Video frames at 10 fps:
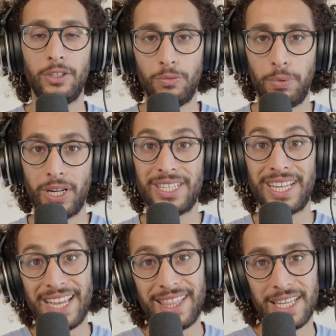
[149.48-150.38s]
to put us
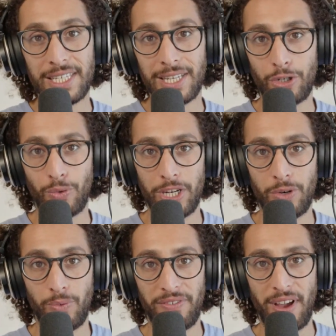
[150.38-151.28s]
in this
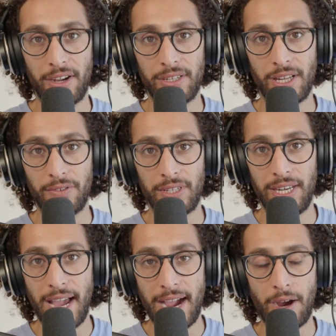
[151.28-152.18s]
situation we find ourselves
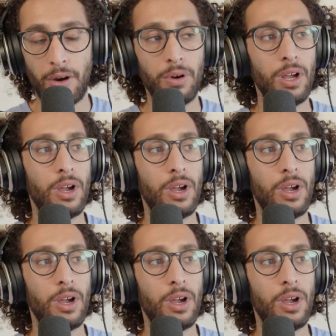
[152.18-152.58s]
in now,